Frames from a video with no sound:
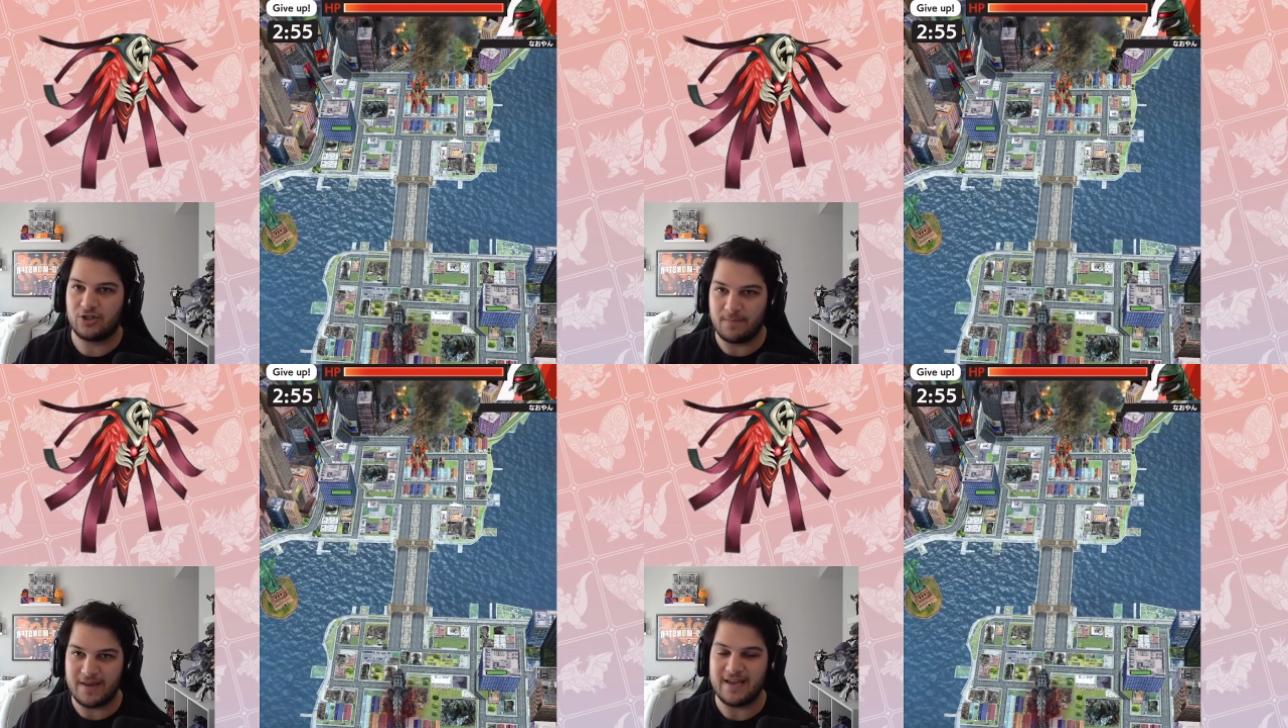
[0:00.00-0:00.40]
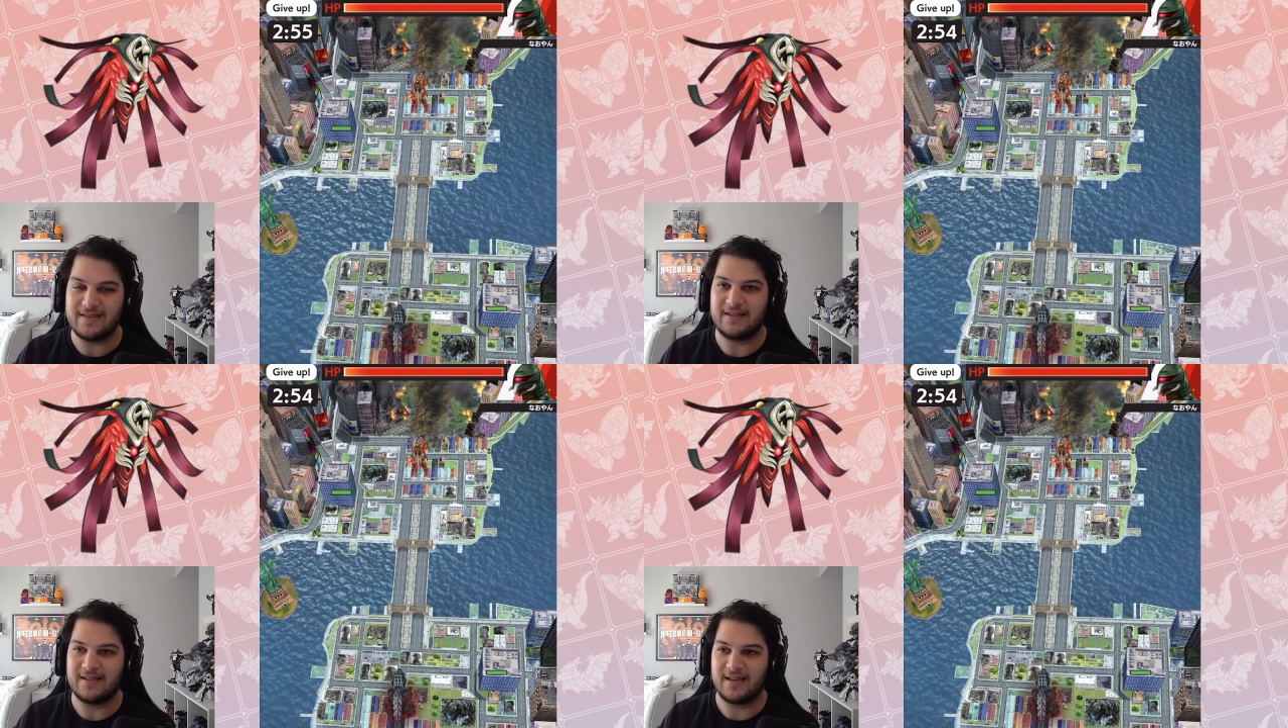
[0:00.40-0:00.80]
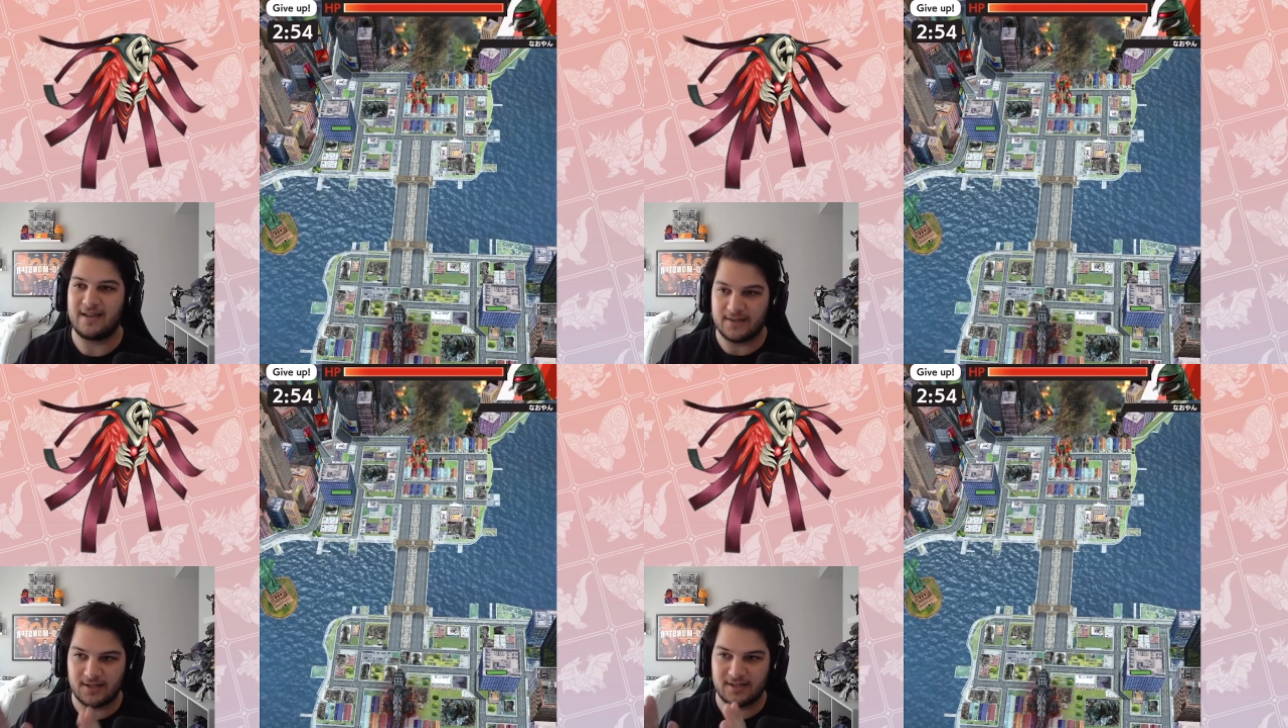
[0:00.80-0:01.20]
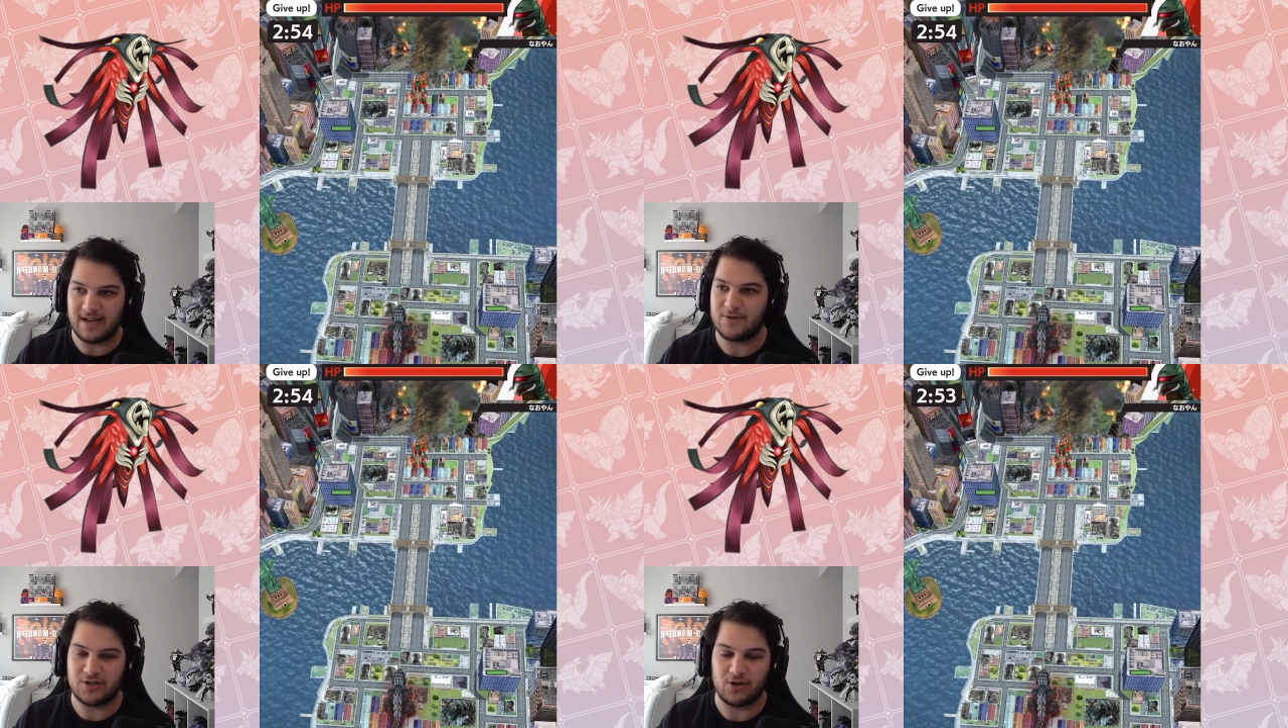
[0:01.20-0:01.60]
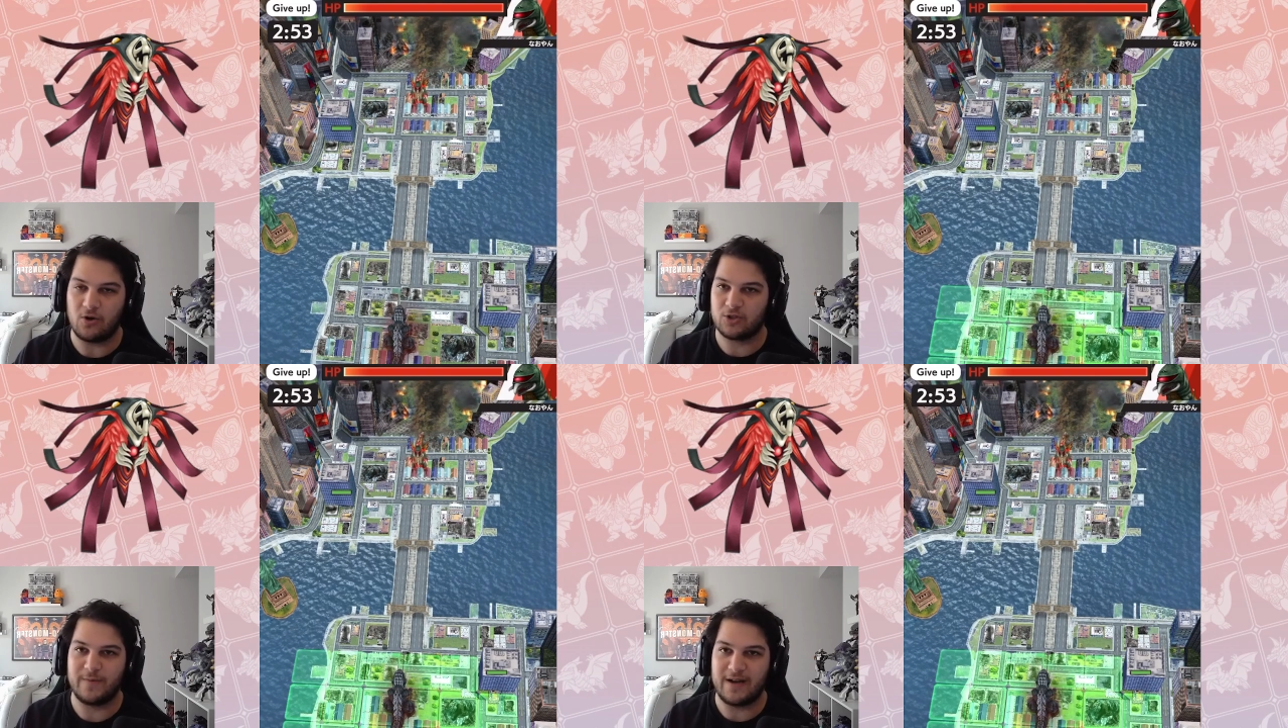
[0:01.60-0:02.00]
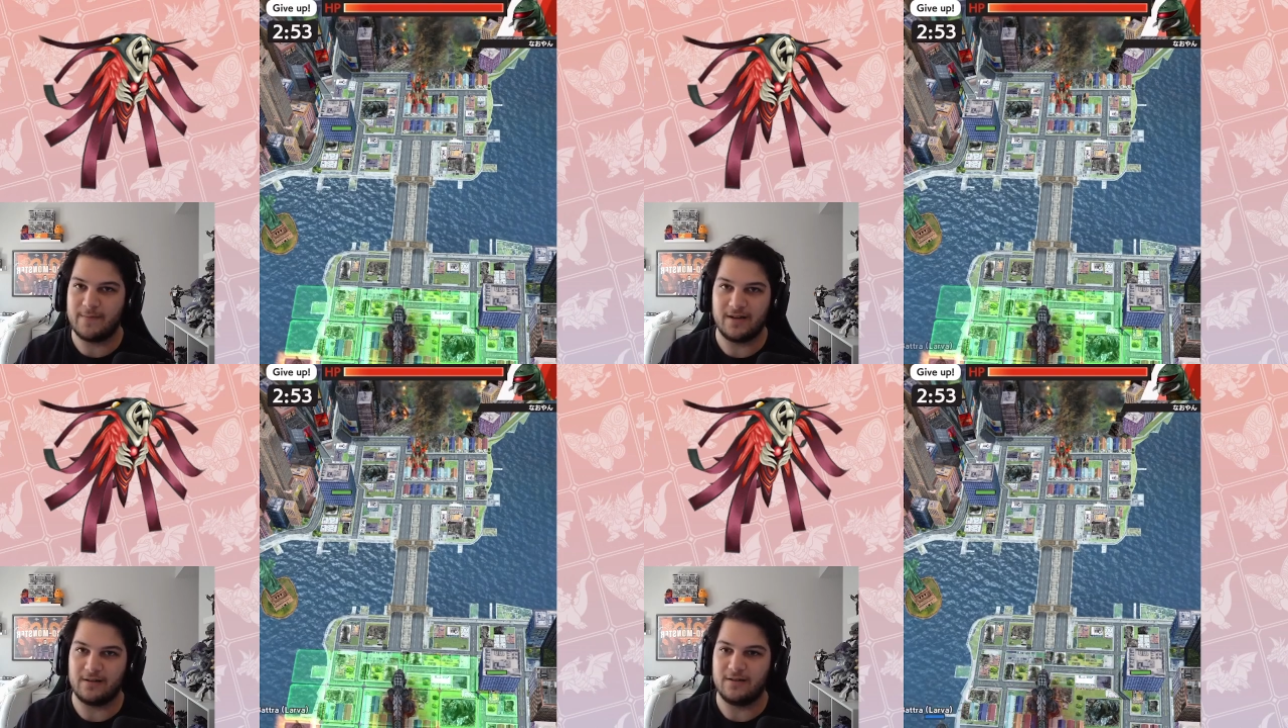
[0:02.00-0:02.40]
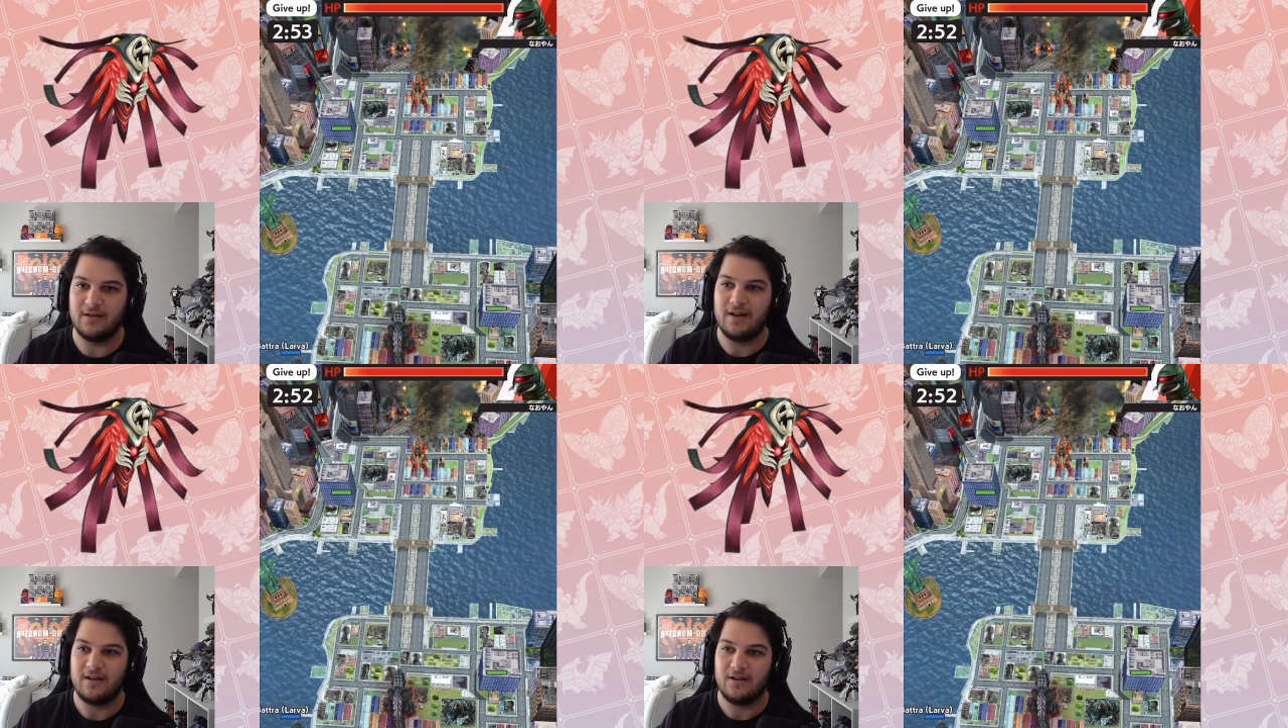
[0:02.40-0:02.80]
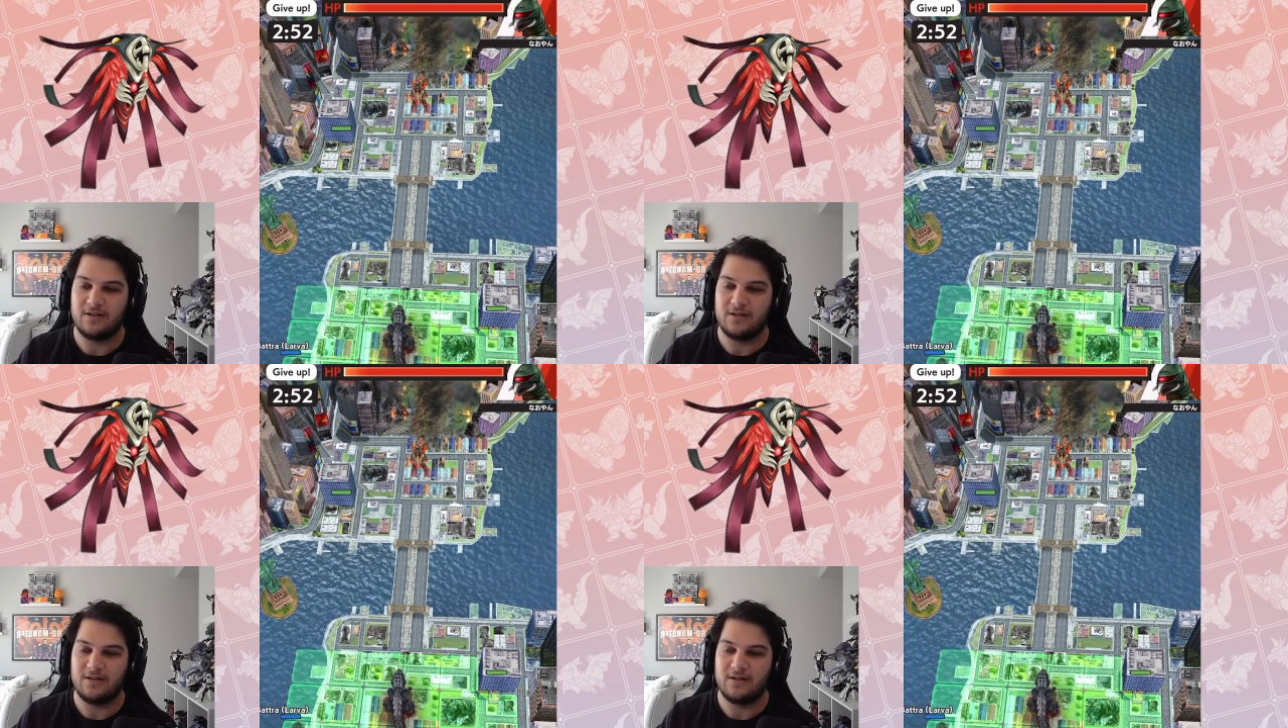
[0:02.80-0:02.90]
to be in that deck. He has the same range as Ultraman and Manila.